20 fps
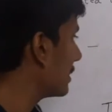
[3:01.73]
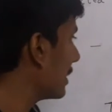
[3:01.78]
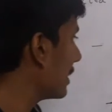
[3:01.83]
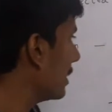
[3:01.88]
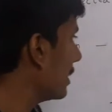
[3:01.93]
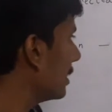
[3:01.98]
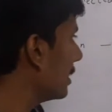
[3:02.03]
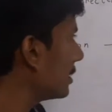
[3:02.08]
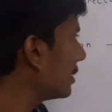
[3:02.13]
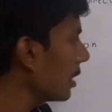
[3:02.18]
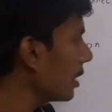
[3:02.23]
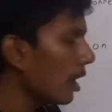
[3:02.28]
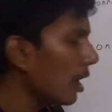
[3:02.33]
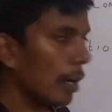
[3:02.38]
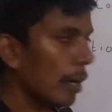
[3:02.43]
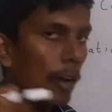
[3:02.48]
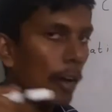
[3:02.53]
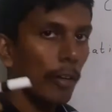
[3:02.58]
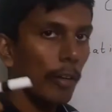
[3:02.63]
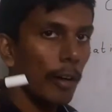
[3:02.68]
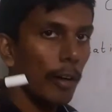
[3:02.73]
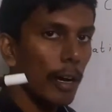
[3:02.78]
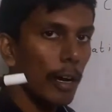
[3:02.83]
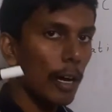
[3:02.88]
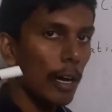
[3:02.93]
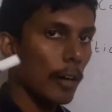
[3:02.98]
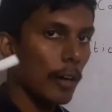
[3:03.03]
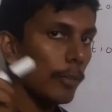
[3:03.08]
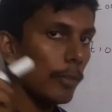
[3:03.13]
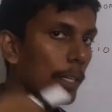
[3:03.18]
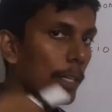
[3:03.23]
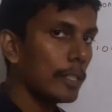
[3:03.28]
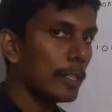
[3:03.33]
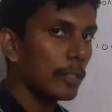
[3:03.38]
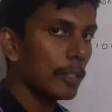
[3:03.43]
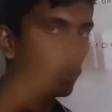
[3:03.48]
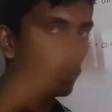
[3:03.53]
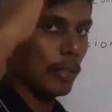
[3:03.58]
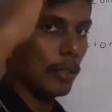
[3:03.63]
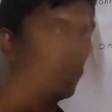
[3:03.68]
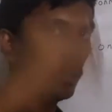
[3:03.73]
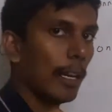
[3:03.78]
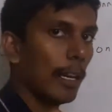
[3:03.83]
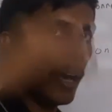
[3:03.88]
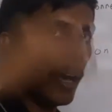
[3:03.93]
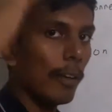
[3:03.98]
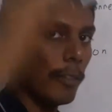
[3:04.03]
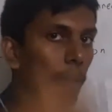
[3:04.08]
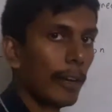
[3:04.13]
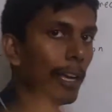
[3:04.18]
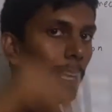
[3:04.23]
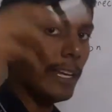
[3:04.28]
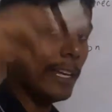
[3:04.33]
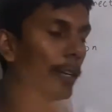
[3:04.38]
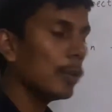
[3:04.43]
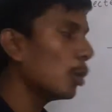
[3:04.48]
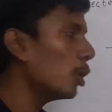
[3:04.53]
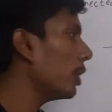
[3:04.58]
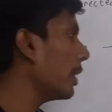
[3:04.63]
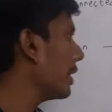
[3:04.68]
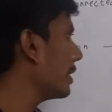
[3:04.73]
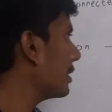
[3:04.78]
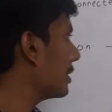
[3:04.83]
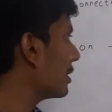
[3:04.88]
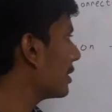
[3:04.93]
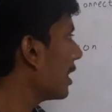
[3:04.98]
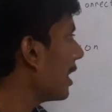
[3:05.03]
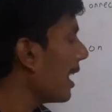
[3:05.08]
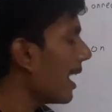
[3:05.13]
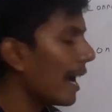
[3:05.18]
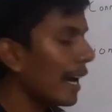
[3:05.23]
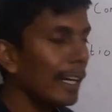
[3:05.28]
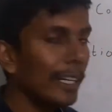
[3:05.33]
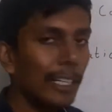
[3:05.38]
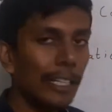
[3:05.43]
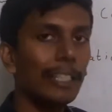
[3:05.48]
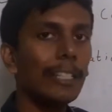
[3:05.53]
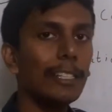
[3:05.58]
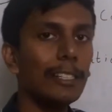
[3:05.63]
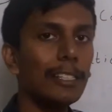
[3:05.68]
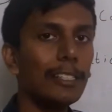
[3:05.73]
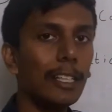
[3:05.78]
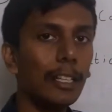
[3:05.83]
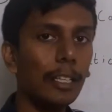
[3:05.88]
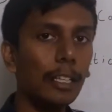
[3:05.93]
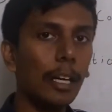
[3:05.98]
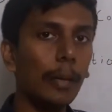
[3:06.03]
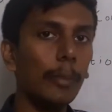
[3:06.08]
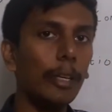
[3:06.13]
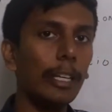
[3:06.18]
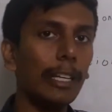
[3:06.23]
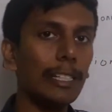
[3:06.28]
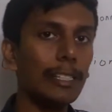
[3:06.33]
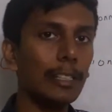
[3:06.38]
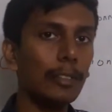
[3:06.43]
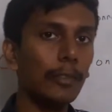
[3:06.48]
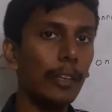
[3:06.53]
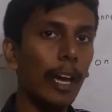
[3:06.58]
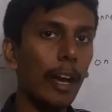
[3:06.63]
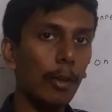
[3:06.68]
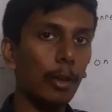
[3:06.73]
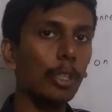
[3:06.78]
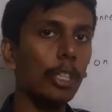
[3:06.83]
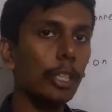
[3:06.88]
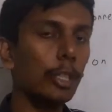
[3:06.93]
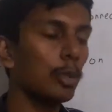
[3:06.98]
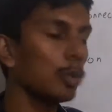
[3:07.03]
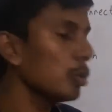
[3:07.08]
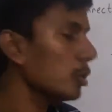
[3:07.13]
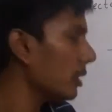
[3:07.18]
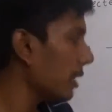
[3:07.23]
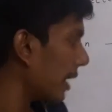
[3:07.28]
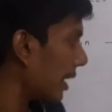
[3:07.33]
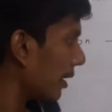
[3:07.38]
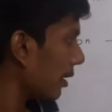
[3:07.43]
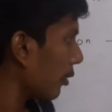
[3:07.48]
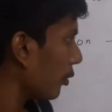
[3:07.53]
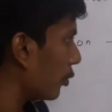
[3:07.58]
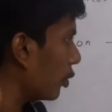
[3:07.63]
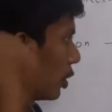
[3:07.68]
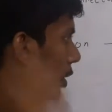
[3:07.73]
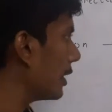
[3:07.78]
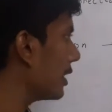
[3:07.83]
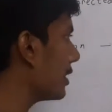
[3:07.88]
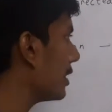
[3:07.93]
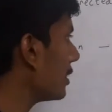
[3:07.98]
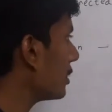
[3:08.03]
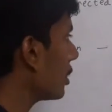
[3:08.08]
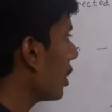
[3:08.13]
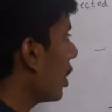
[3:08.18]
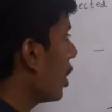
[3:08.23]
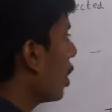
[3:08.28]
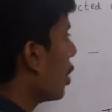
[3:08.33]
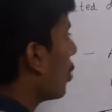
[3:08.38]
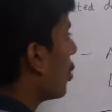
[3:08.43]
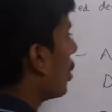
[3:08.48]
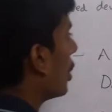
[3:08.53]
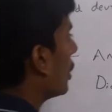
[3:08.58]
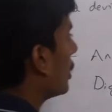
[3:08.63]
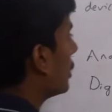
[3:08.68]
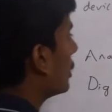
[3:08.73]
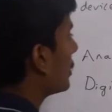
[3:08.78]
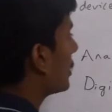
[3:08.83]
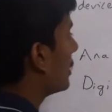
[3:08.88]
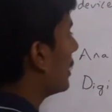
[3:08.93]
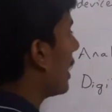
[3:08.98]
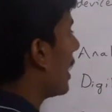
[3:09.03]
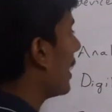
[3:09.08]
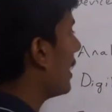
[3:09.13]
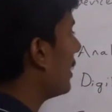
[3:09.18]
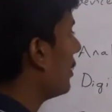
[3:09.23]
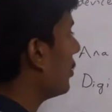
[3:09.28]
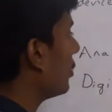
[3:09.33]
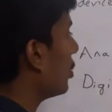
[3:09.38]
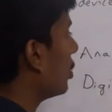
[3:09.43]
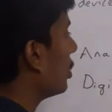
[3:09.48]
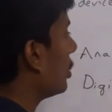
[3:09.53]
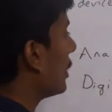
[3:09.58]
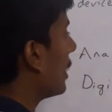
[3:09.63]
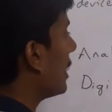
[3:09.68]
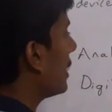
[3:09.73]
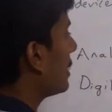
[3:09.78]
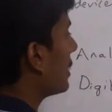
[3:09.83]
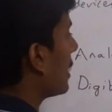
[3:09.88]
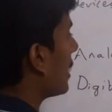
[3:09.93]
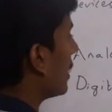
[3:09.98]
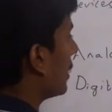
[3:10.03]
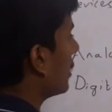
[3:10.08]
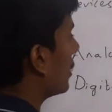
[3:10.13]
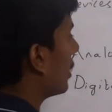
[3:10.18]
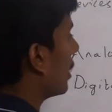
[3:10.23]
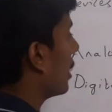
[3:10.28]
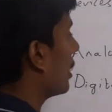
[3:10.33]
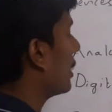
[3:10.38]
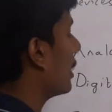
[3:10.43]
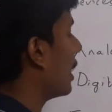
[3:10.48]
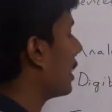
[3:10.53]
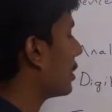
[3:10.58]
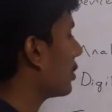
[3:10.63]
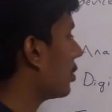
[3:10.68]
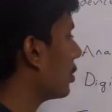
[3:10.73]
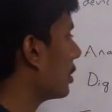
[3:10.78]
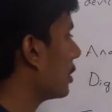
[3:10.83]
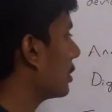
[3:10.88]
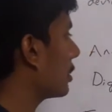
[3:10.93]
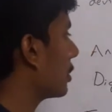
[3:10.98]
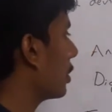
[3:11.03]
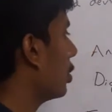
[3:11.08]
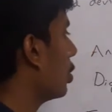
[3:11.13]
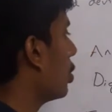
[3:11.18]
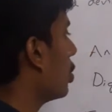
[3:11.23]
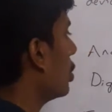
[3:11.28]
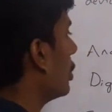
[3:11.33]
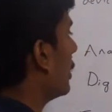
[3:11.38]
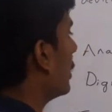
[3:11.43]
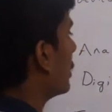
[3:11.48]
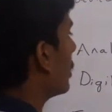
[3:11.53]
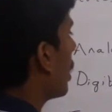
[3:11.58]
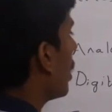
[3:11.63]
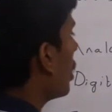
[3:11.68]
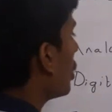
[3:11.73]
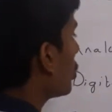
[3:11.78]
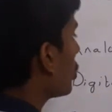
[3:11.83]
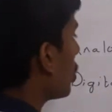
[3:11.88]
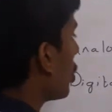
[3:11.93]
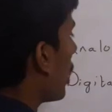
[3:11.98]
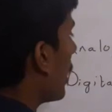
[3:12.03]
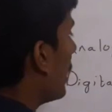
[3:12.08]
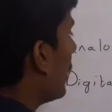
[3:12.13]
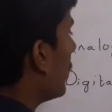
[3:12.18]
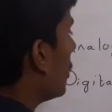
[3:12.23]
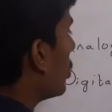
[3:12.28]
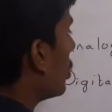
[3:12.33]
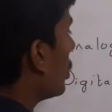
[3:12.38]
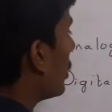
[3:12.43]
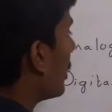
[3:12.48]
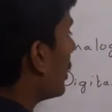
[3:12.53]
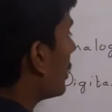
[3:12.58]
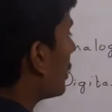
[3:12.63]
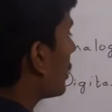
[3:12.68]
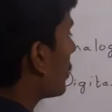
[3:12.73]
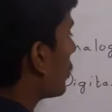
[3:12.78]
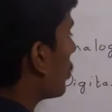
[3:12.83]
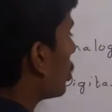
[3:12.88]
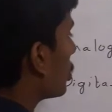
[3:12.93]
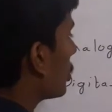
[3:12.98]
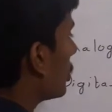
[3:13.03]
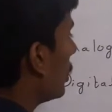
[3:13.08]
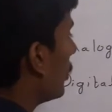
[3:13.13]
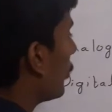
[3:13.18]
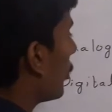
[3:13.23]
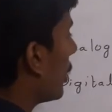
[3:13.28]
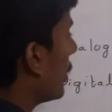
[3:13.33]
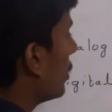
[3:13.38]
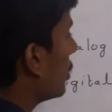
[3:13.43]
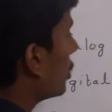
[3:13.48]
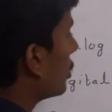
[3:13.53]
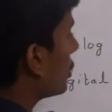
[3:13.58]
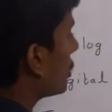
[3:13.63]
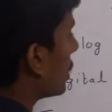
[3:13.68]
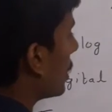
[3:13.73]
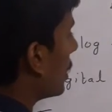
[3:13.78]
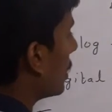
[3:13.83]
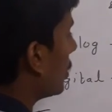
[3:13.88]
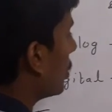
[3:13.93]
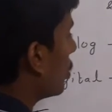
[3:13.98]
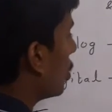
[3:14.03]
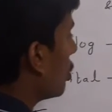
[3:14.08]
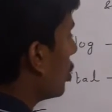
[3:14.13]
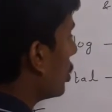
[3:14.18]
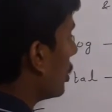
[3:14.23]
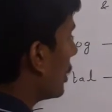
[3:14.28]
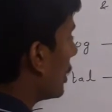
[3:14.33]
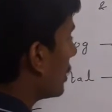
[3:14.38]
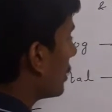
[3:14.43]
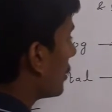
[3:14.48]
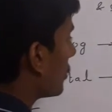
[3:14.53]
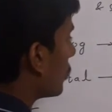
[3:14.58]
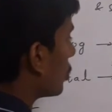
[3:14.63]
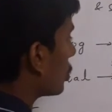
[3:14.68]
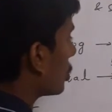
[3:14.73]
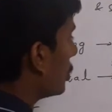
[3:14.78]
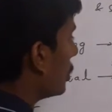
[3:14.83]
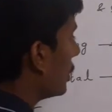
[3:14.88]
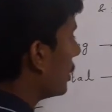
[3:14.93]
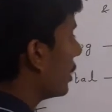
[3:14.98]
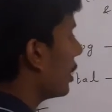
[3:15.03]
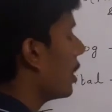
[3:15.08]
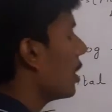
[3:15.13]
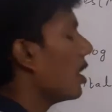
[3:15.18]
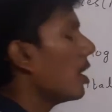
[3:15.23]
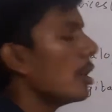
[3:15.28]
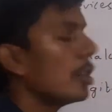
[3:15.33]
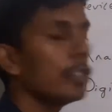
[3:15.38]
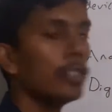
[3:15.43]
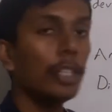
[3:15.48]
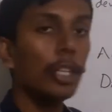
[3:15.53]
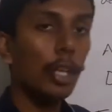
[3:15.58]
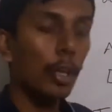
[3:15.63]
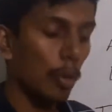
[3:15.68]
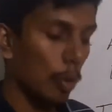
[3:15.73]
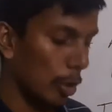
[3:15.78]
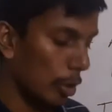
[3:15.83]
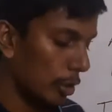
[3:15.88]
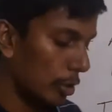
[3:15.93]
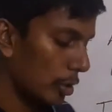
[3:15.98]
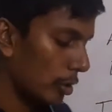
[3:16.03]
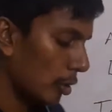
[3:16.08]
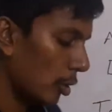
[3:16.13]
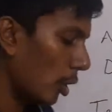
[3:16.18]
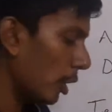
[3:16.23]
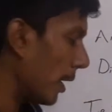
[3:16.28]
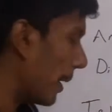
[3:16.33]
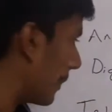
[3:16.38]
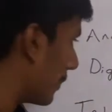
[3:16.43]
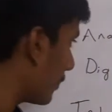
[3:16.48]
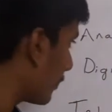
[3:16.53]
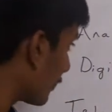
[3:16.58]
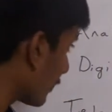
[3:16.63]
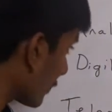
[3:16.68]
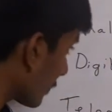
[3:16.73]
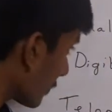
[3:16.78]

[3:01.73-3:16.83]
signals, which will have varying voltages, and in digital communication we have only two state of voltages. One is the high voltage and the other one is the low voltage. So high voltage is mostly 5 volts and low voltage is mostly 0 volts. Okay,